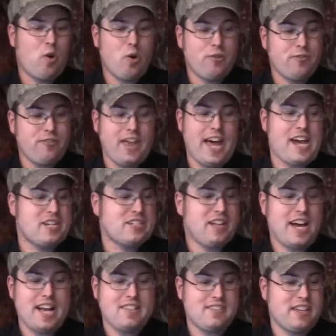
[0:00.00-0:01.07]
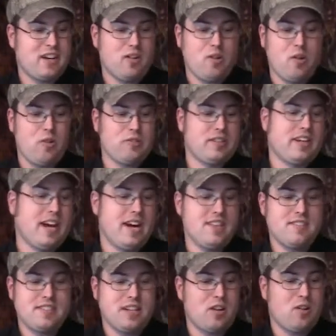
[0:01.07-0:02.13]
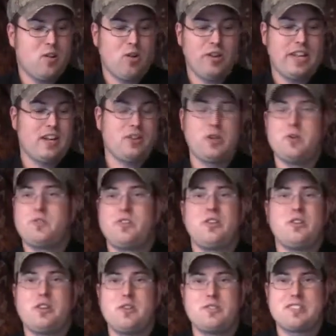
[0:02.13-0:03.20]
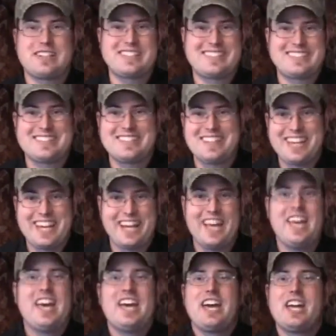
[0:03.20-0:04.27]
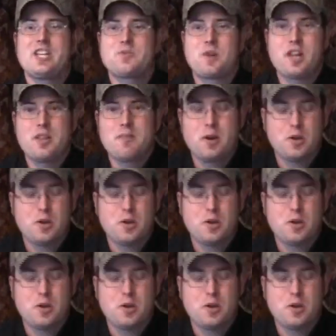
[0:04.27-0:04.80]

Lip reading: hold flashlights. It'll hold guns. You can use it as a sling. It is one of the